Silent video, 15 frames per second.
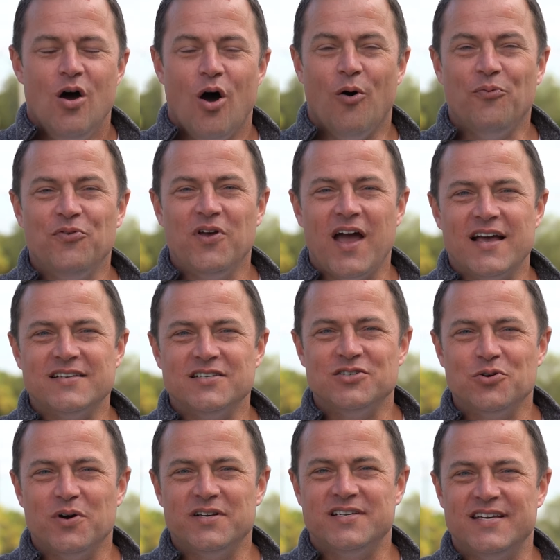Hopefully you guys
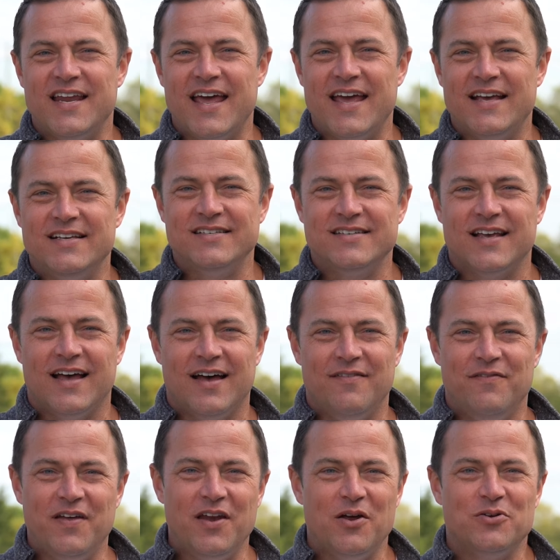enjoyed today's
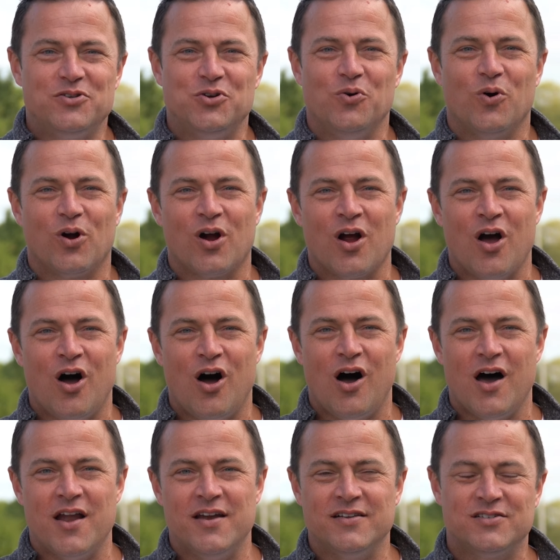video tour
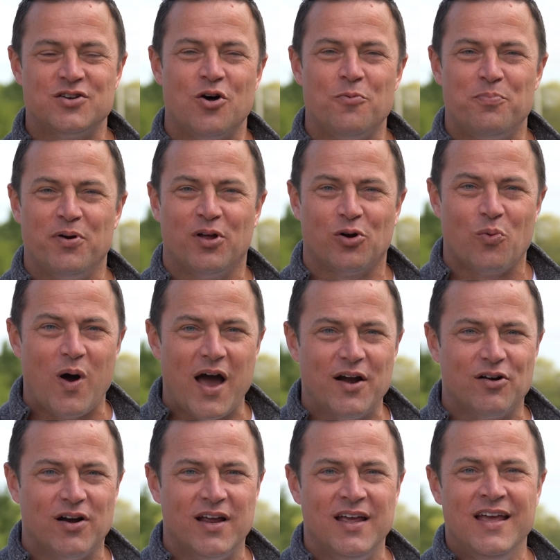on Stone Pillar
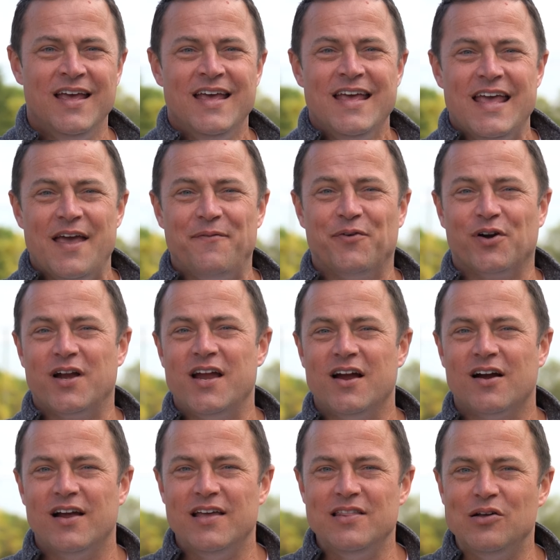Winery. If you're
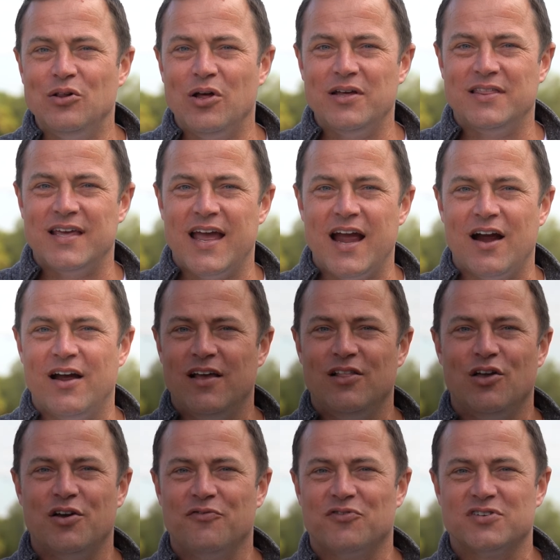here in the Olathe area
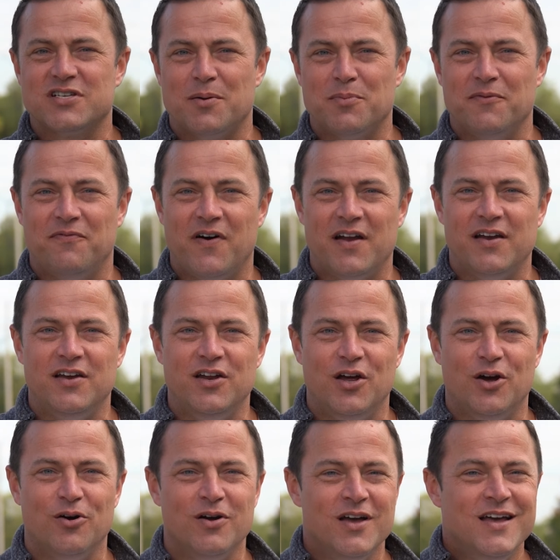looking for something fun to
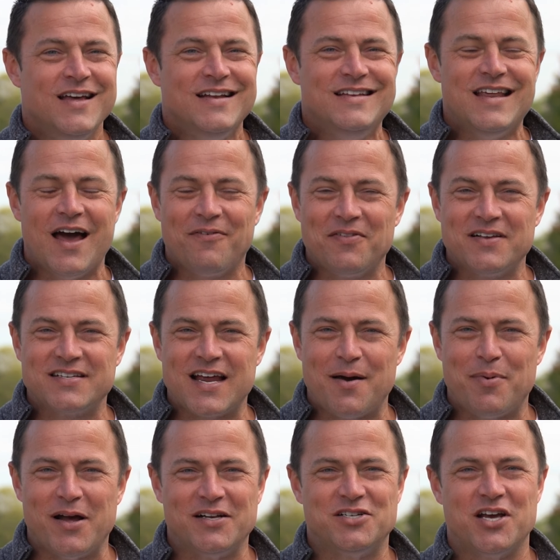do, definitely
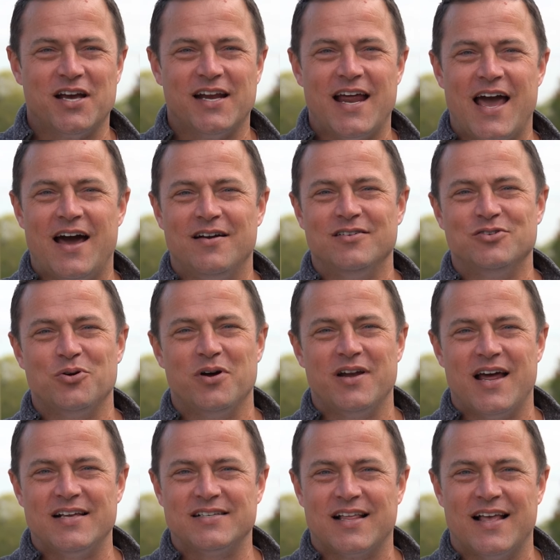stop by and check it out. Enjoy a
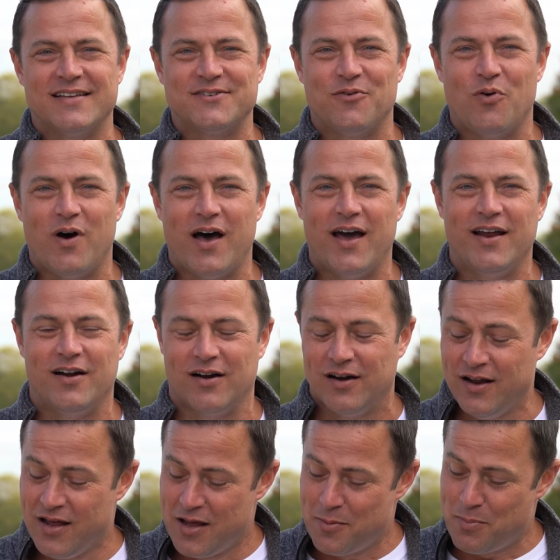nice glass of wine or
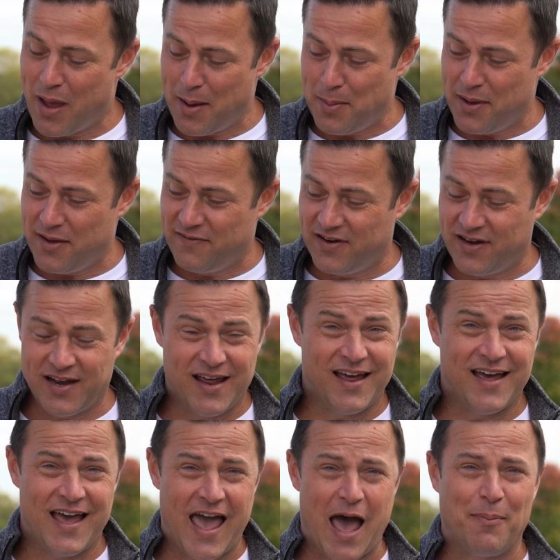maybe even
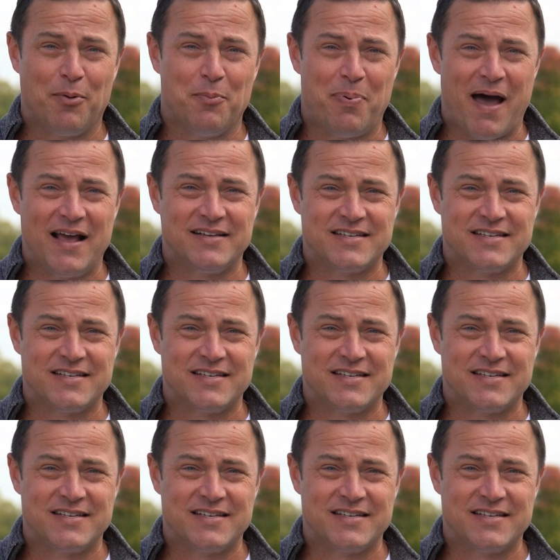apple pie